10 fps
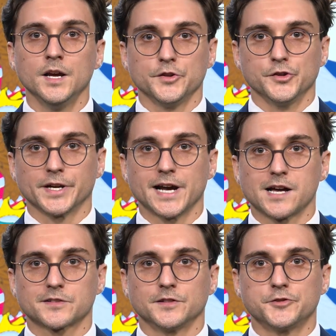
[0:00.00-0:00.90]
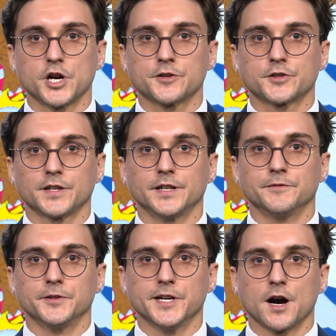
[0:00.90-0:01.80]
You can ask the judge to give
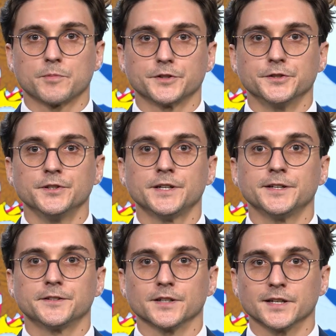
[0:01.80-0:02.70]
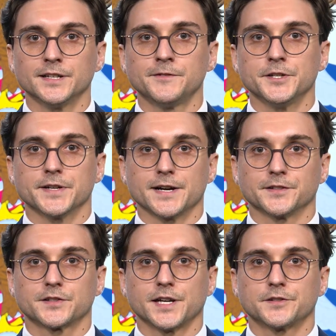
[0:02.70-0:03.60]
you the opportunity to leave the United
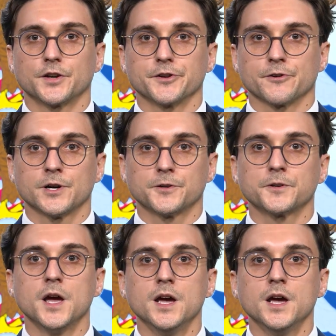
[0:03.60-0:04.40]
States on your own